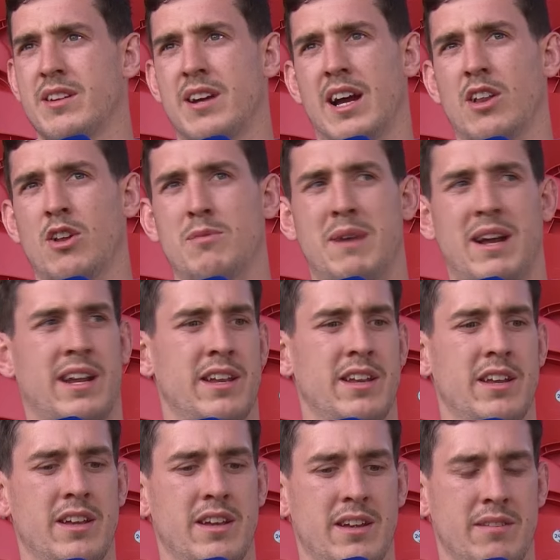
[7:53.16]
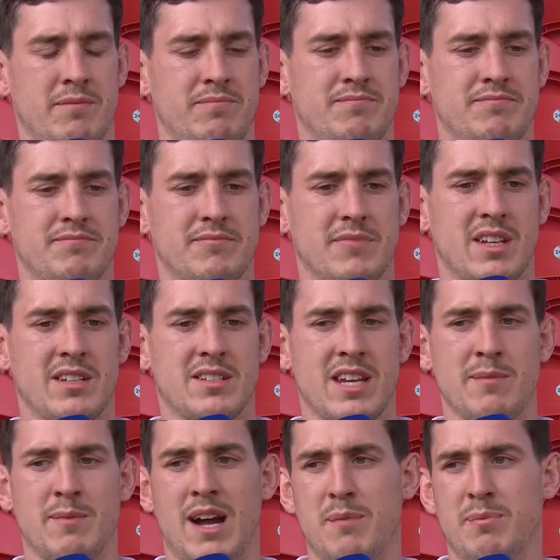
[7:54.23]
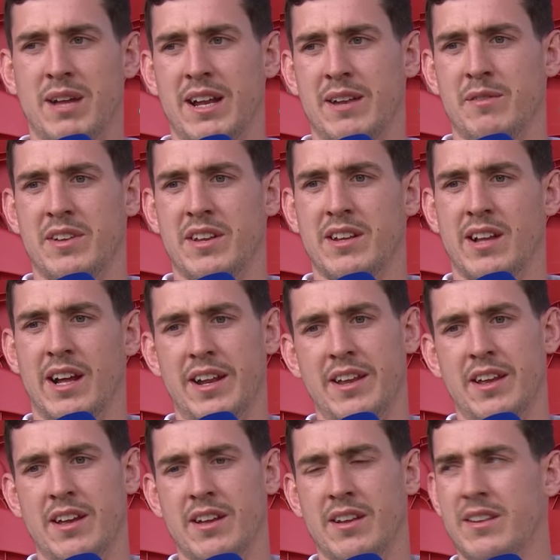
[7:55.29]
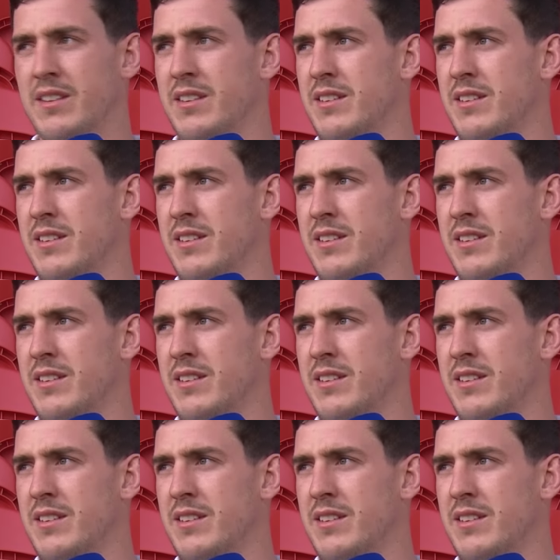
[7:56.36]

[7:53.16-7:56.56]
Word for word: Like, I look back in the team I played in, like the